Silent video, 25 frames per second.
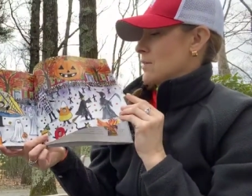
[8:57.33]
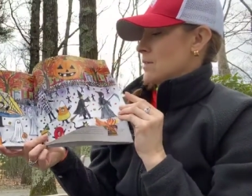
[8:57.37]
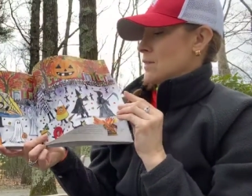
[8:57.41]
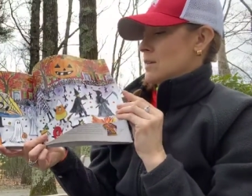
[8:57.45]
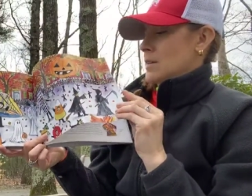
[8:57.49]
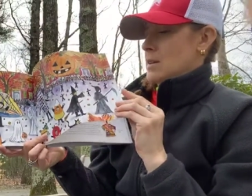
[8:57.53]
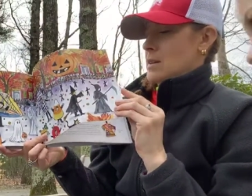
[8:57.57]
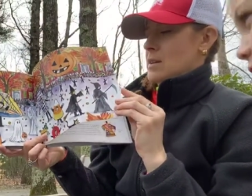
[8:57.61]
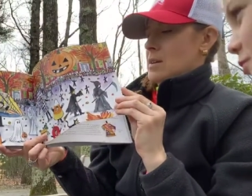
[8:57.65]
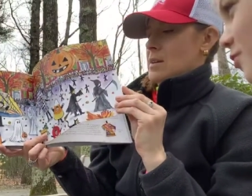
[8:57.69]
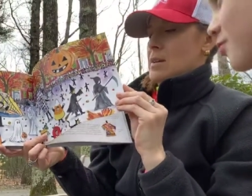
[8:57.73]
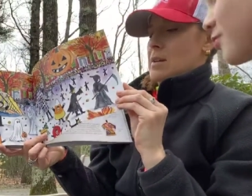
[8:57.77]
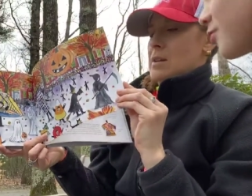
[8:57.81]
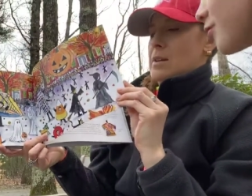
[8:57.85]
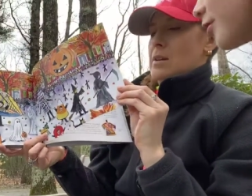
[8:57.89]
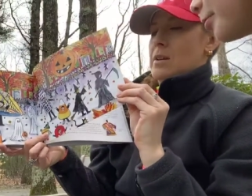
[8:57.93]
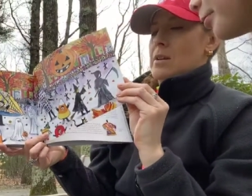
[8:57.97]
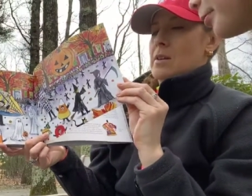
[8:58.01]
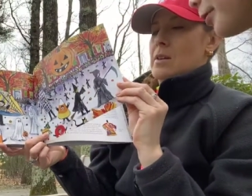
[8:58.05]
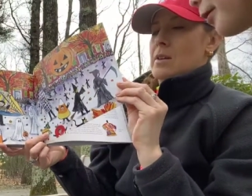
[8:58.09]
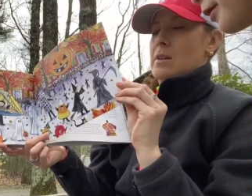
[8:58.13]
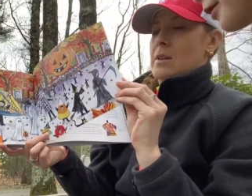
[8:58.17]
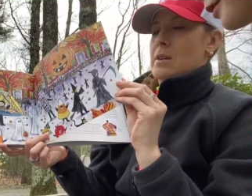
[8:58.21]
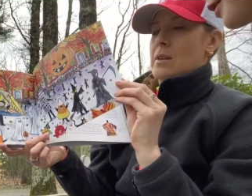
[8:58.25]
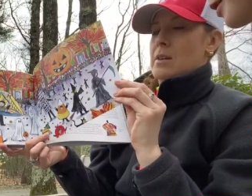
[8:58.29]
Ooh,
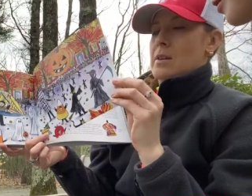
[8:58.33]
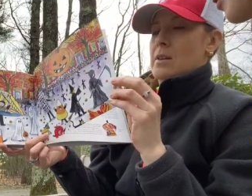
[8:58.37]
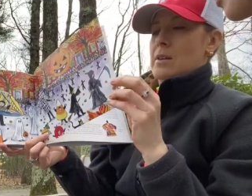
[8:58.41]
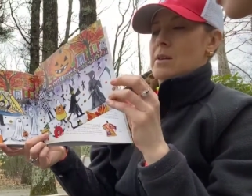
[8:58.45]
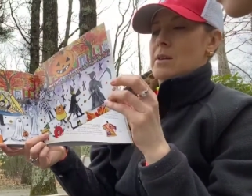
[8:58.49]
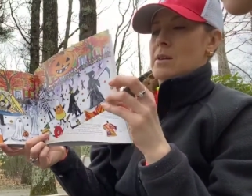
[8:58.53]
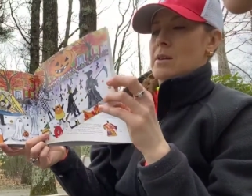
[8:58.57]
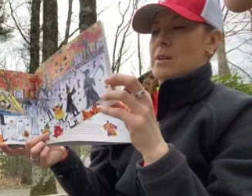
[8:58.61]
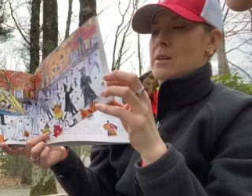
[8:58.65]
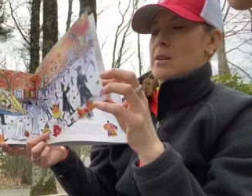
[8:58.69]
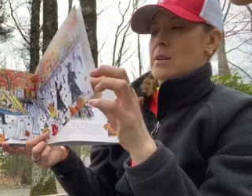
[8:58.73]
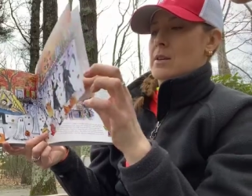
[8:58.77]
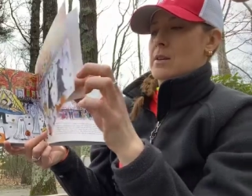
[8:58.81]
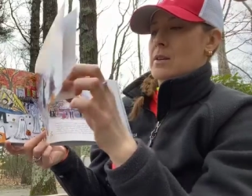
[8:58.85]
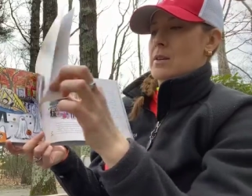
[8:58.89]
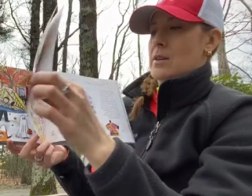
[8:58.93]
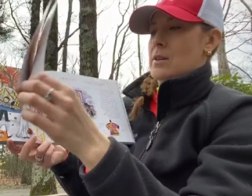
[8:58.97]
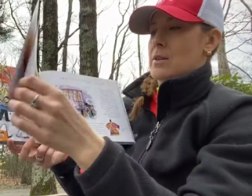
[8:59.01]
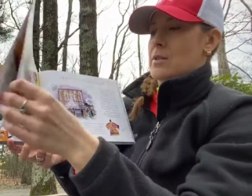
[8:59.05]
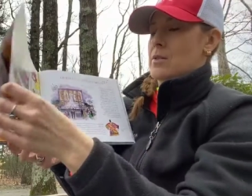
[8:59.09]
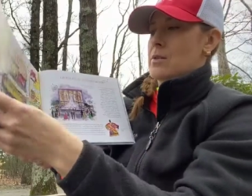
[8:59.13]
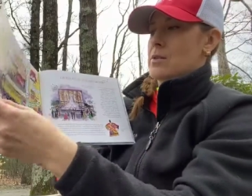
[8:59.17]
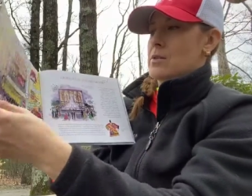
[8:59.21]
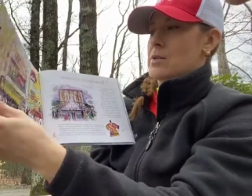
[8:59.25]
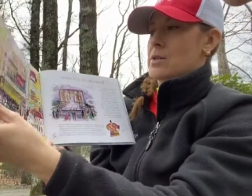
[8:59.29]
party.
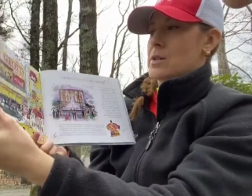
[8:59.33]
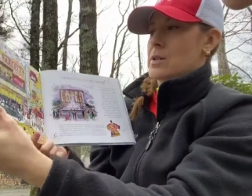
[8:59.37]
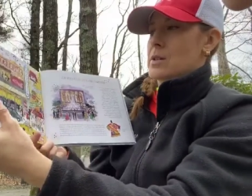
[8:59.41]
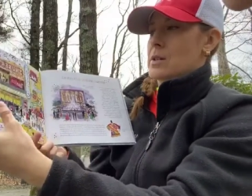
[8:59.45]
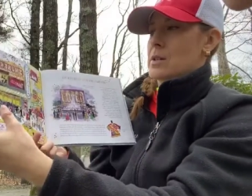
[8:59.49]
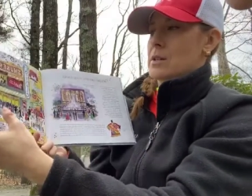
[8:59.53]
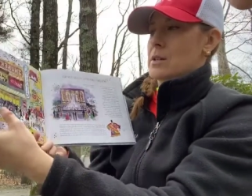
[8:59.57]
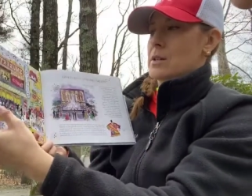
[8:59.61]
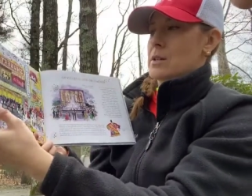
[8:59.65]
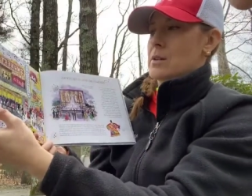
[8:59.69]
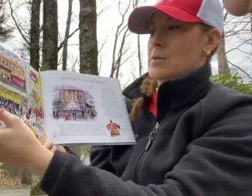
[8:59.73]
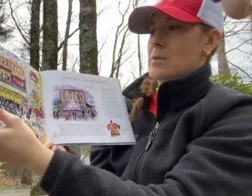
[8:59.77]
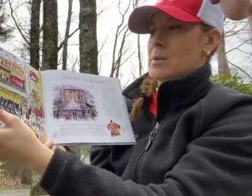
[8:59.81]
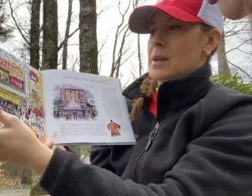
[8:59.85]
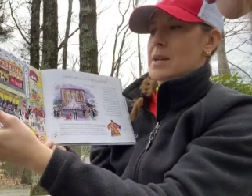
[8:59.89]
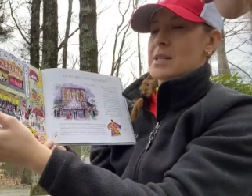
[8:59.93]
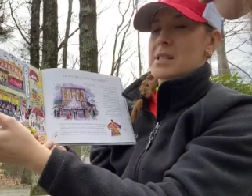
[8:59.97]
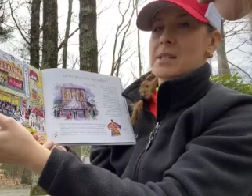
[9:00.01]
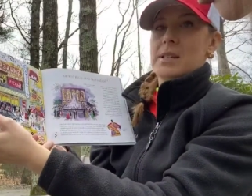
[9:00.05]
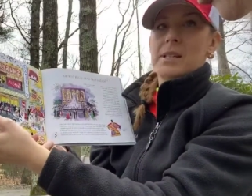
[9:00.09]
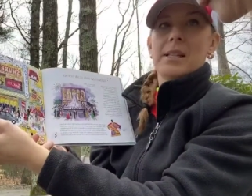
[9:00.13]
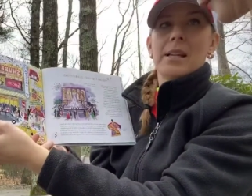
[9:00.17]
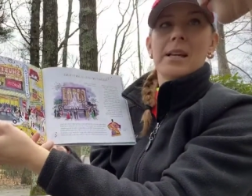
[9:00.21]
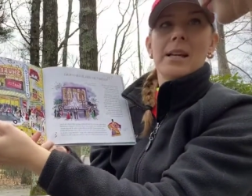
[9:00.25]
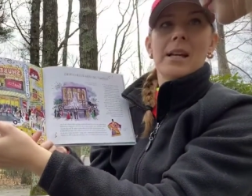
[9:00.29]
You used to, you went to
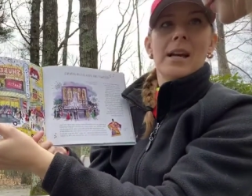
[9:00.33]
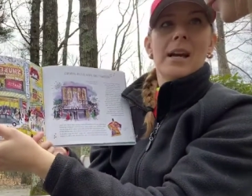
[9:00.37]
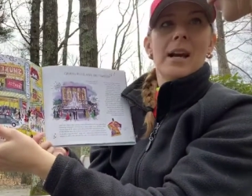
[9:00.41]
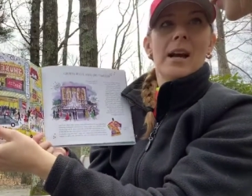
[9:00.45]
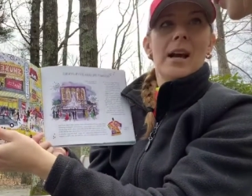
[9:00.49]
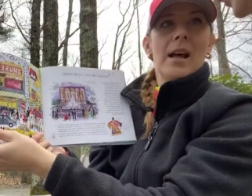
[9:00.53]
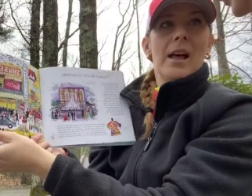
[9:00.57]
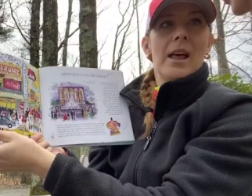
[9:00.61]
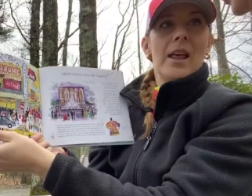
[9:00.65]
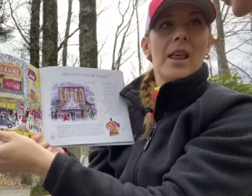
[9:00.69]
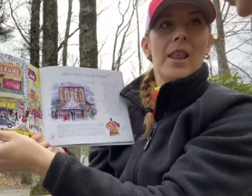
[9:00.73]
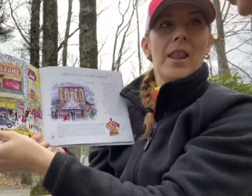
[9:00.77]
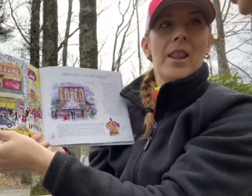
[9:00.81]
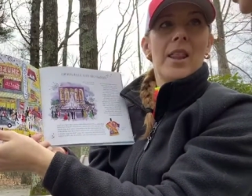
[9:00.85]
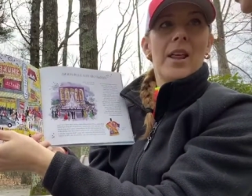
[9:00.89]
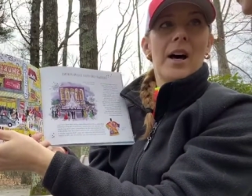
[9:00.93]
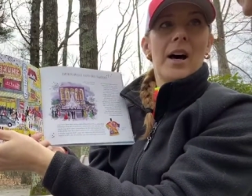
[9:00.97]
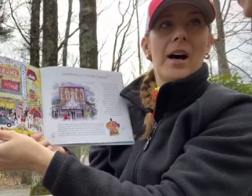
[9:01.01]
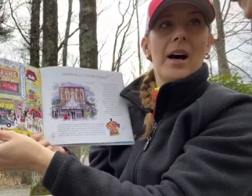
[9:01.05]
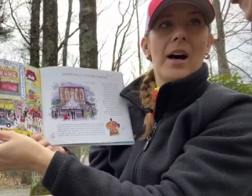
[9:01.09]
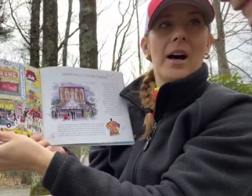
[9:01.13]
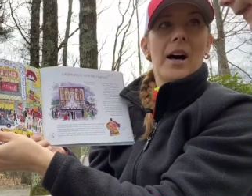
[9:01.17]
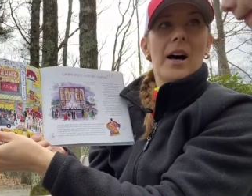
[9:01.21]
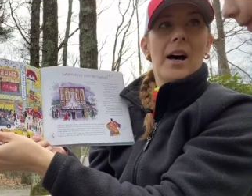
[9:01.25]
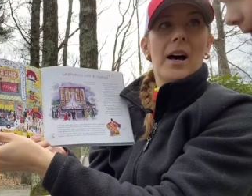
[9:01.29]
see
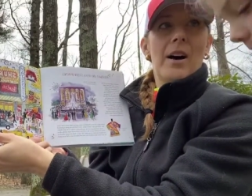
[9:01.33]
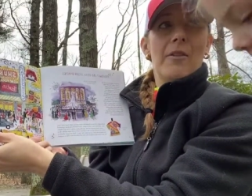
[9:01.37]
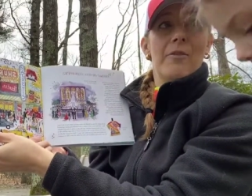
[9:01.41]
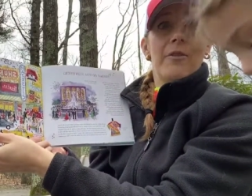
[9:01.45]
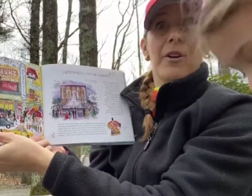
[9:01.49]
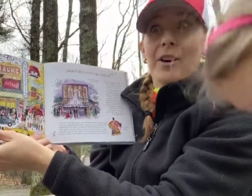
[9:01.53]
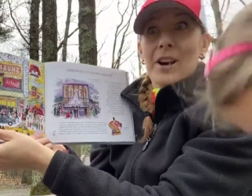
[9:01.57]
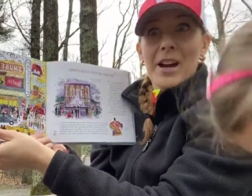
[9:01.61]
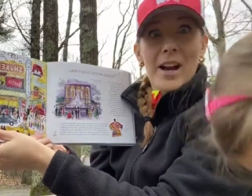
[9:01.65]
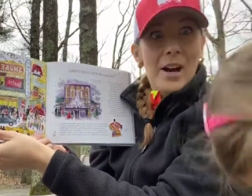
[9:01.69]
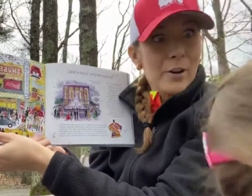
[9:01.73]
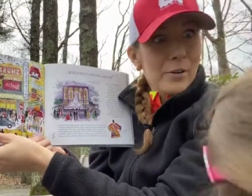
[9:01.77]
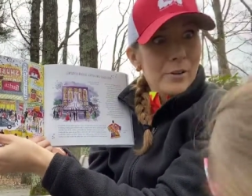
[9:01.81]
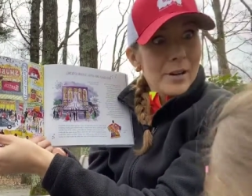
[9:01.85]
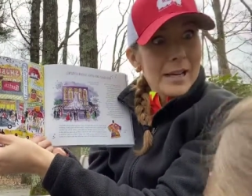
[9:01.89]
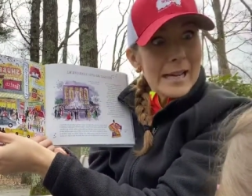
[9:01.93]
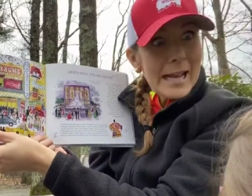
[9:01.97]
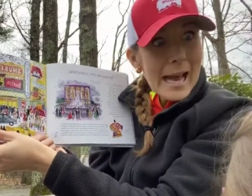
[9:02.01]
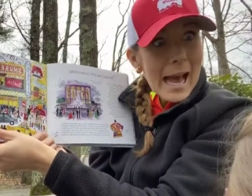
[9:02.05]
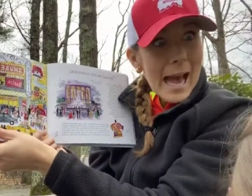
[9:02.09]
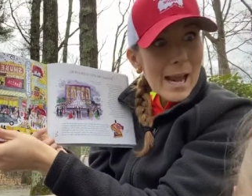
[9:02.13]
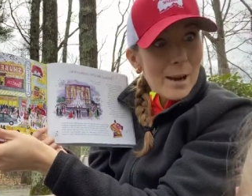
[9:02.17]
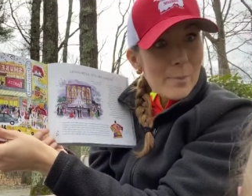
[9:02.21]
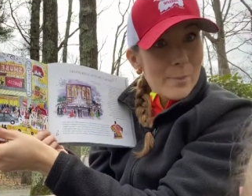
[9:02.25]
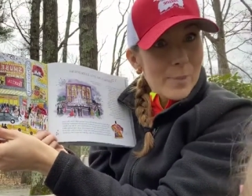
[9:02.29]
the Very Hungry
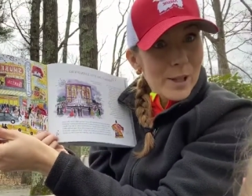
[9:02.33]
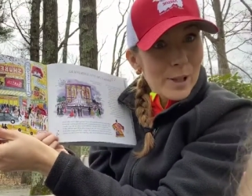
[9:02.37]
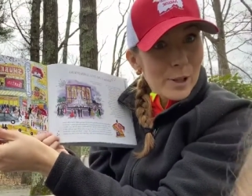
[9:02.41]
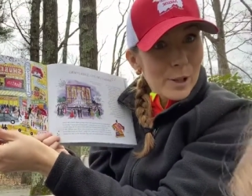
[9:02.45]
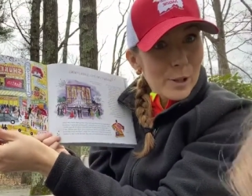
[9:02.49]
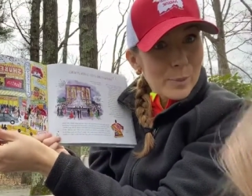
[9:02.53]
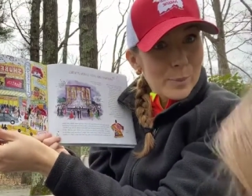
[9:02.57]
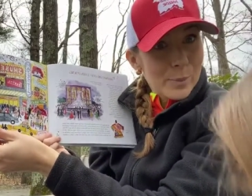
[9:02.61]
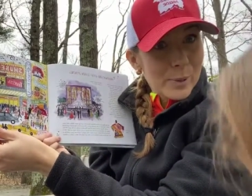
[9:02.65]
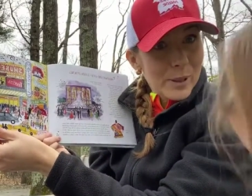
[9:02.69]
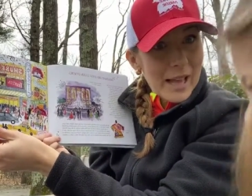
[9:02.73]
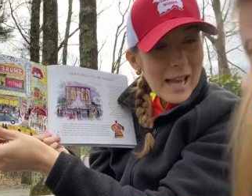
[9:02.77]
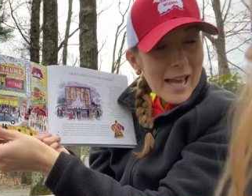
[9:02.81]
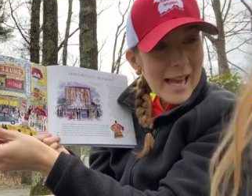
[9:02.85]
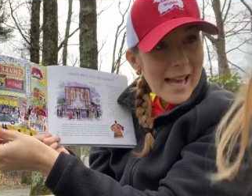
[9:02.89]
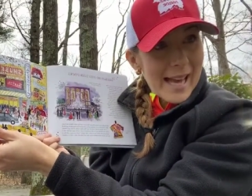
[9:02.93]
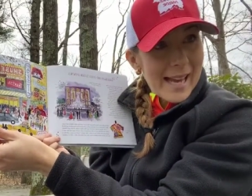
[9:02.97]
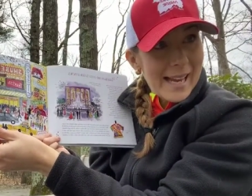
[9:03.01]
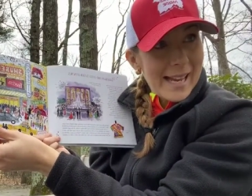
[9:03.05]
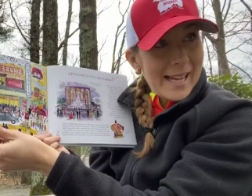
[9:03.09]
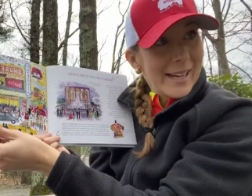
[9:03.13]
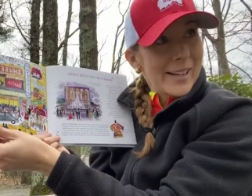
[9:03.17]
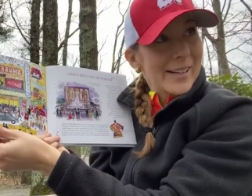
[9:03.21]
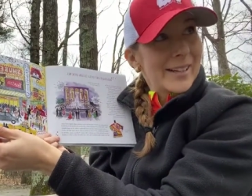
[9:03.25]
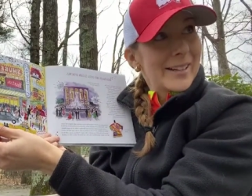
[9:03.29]
Caterpillar
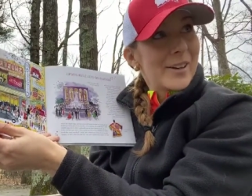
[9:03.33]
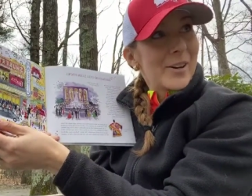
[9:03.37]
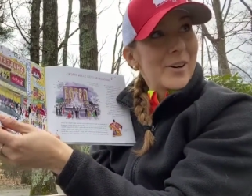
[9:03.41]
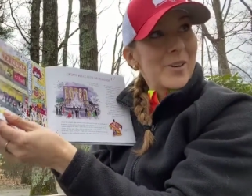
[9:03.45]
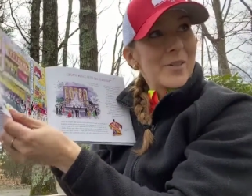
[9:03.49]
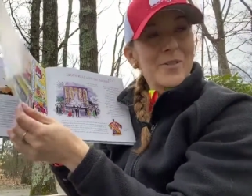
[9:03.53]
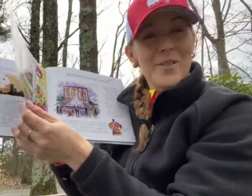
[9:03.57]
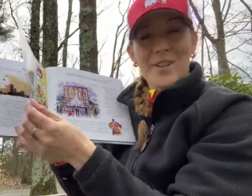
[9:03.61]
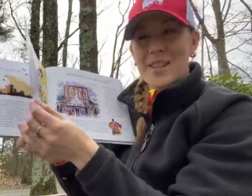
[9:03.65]
play over